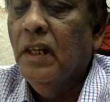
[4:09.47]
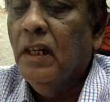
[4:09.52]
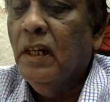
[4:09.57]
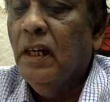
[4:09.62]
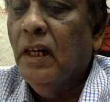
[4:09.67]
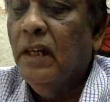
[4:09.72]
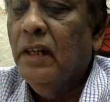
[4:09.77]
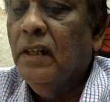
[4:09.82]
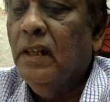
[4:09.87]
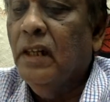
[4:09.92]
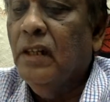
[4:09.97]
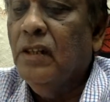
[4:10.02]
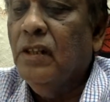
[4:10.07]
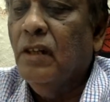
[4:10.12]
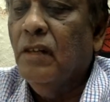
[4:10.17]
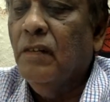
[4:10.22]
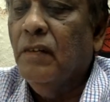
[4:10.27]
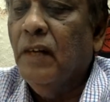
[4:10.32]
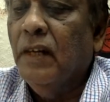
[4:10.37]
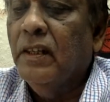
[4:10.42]
Concurrence
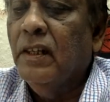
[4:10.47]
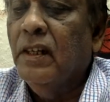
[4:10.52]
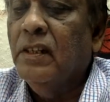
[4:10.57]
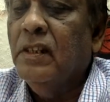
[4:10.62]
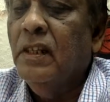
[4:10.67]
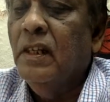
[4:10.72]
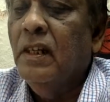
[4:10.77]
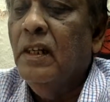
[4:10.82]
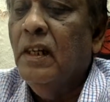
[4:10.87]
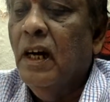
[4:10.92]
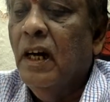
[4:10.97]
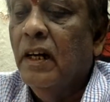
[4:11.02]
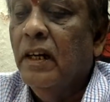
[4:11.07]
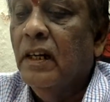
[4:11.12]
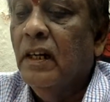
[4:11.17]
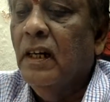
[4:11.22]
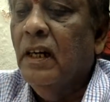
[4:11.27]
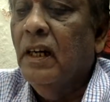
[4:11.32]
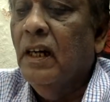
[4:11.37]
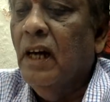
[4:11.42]
of others
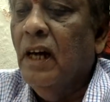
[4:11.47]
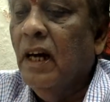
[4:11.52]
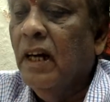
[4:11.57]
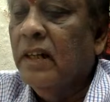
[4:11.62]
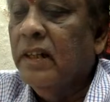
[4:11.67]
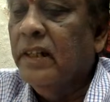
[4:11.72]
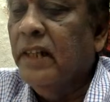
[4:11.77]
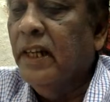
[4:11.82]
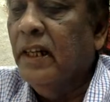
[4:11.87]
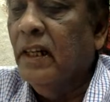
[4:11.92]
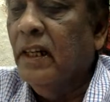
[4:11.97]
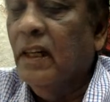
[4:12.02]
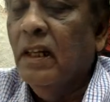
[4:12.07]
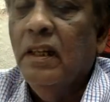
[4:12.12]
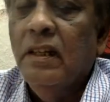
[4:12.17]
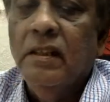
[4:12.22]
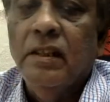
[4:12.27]
are taken.